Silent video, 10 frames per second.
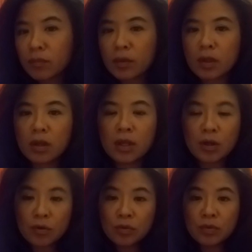
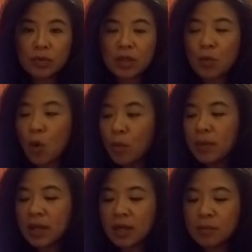they won't
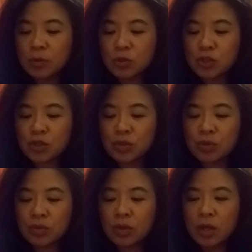be able
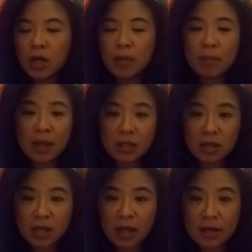to make the
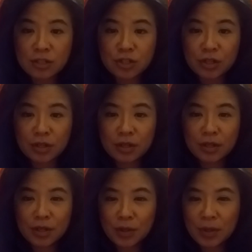connection.
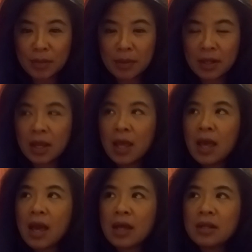You know what I mean?
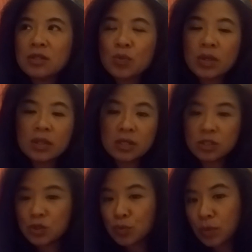And it's one thing
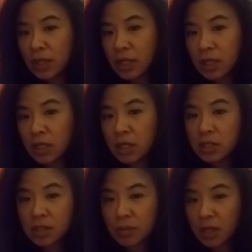to read
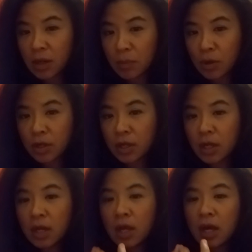something in a book,
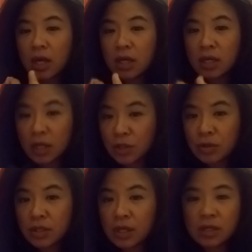another
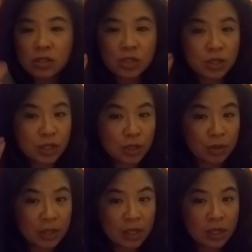thing to
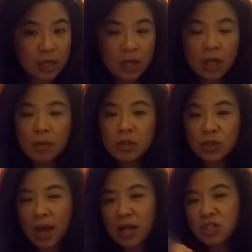hear it, but
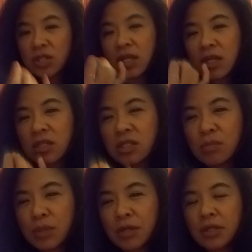to actually
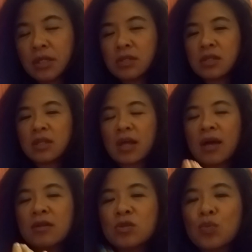experience it. That
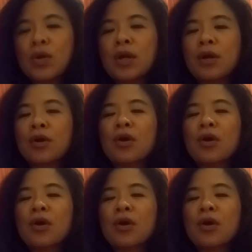is where